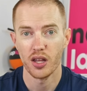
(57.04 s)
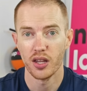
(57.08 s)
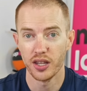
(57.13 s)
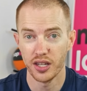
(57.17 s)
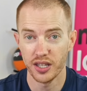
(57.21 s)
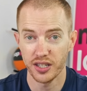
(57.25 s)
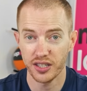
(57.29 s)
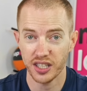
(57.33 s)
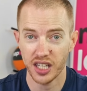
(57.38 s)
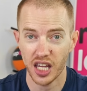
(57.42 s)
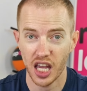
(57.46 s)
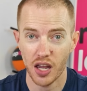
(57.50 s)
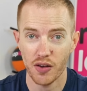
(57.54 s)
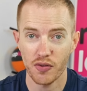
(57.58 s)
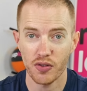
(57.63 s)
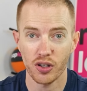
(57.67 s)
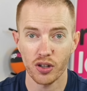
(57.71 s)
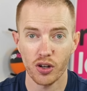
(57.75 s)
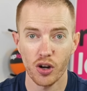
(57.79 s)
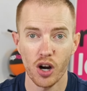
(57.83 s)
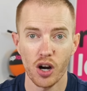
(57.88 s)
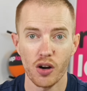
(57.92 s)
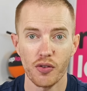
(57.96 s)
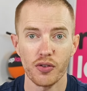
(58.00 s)
This gave the
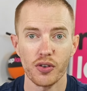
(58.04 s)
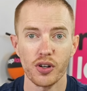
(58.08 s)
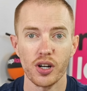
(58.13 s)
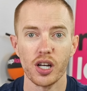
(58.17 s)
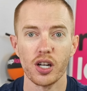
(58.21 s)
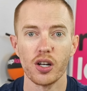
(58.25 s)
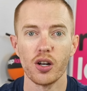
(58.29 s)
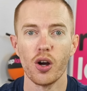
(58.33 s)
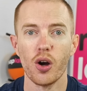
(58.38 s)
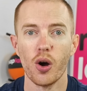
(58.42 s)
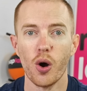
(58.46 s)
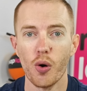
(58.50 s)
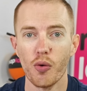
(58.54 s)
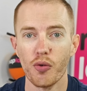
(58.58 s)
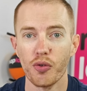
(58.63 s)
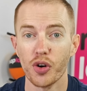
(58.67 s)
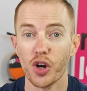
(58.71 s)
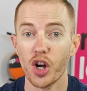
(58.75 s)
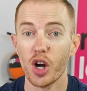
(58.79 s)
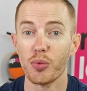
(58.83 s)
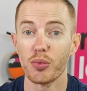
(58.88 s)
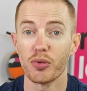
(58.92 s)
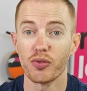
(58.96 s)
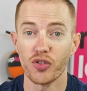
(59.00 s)
Carver an
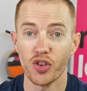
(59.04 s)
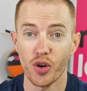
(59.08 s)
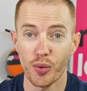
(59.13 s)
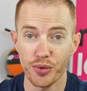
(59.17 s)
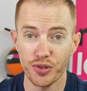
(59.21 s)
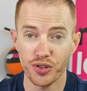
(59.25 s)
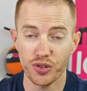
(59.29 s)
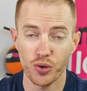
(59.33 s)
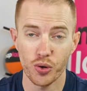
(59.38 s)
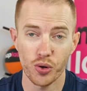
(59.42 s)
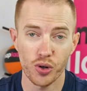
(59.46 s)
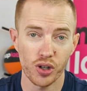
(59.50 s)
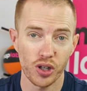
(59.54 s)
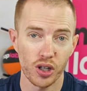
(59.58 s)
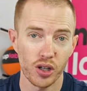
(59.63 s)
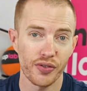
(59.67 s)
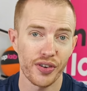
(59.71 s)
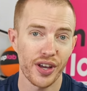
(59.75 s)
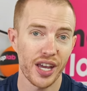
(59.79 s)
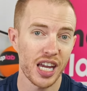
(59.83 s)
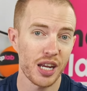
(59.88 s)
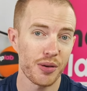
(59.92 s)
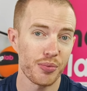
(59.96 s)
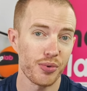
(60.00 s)
overall performance score of
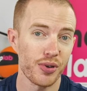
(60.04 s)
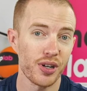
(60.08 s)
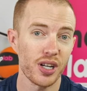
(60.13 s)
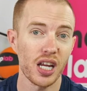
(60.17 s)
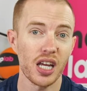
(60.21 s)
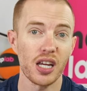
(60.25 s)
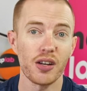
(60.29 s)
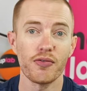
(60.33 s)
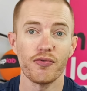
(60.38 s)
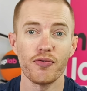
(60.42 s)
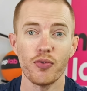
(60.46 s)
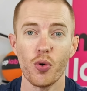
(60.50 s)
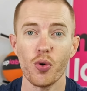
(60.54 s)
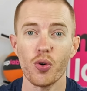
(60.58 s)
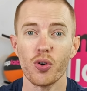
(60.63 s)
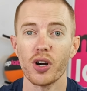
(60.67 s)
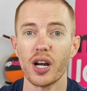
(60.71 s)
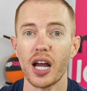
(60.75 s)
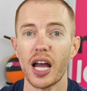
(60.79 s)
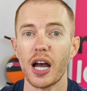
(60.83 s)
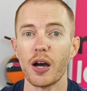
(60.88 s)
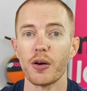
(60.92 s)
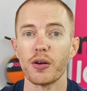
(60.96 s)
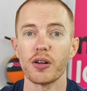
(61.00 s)

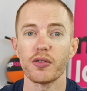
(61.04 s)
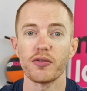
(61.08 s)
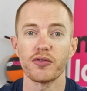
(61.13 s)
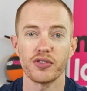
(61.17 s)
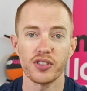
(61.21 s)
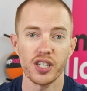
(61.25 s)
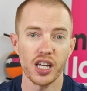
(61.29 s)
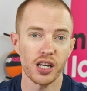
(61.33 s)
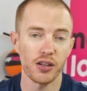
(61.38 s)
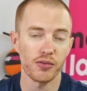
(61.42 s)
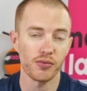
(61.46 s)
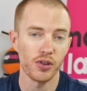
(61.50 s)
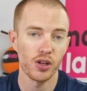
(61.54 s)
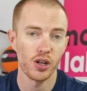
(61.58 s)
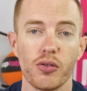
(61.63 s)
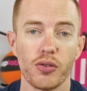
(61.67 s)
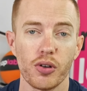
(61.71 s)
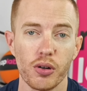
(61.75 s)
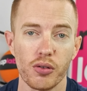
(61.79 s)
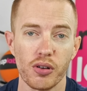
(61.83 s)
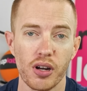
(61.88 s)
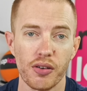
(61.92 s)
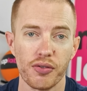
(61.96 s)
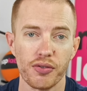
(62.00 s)
8.84 out of 10.
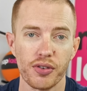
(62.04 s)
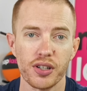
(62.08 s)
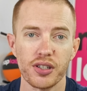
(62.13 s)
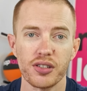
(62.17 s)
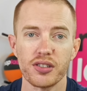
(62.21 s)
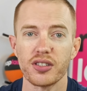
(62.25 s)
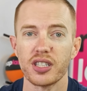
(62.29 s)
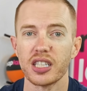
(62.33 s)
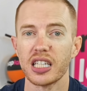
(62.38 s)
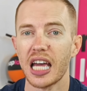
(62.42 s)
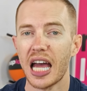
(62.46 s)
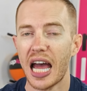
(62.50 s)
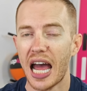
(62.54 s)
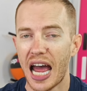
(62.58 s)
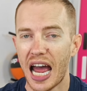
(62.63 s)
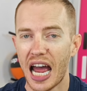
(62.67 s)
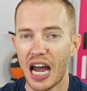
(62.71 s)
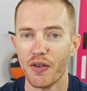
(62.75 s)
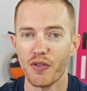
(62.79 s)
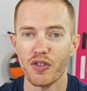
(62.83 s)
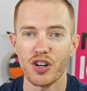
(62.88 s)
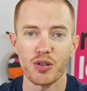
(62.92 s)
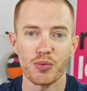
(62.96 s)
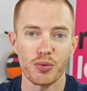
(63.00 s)
For reference, the
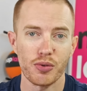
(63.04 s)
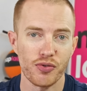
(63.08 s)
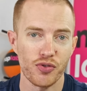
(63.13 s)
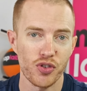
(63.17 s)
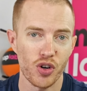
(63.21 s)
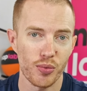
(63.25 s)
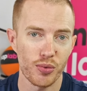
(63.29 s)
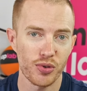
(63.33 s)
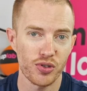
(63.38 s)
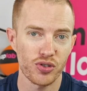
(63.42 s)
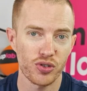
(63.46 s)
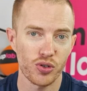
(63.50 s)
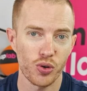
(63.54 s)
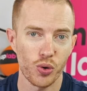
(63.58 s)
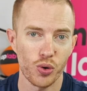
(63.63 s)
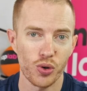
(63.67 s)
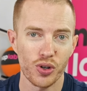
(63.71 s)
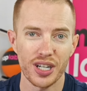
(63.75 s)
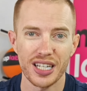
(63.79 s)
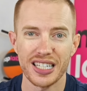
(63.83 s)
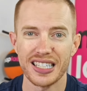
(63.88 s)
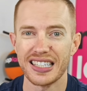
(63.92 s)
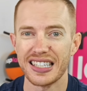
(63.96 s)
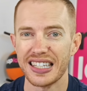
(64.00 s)
average performance
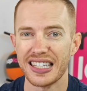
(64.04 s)
score is